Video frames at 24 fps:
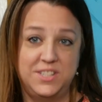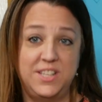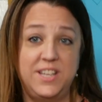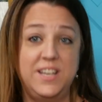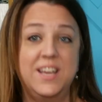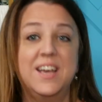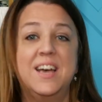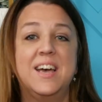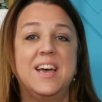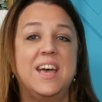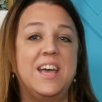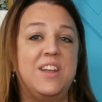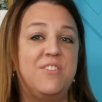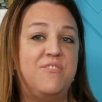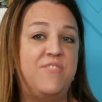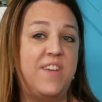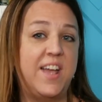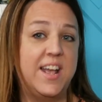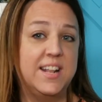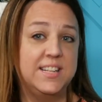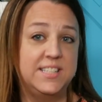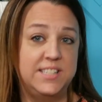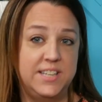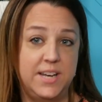the
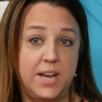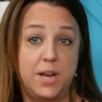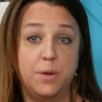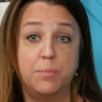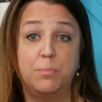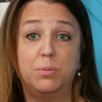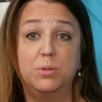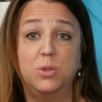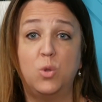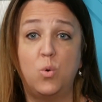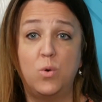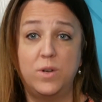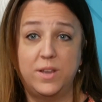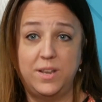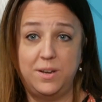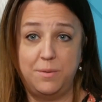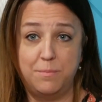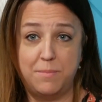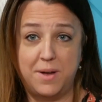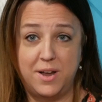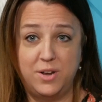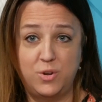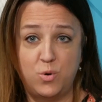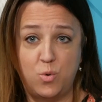advancing and
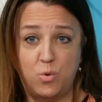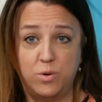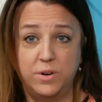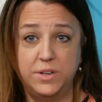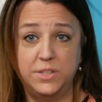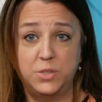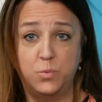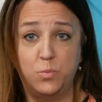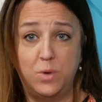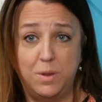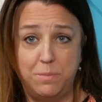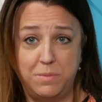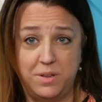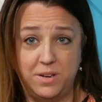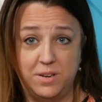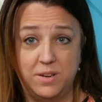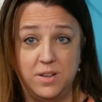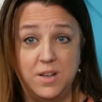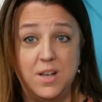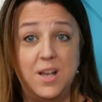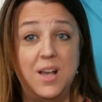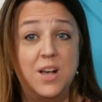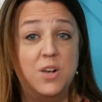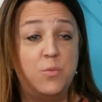employing minorities and women.